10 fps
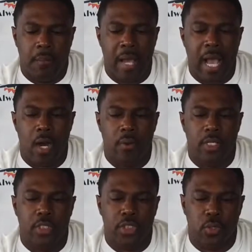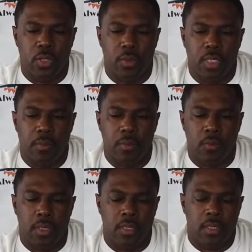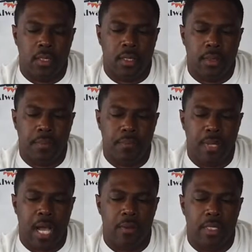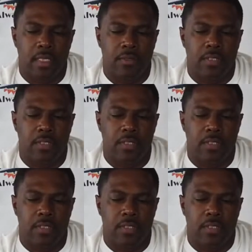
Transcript: Power, it'll show you where your power is.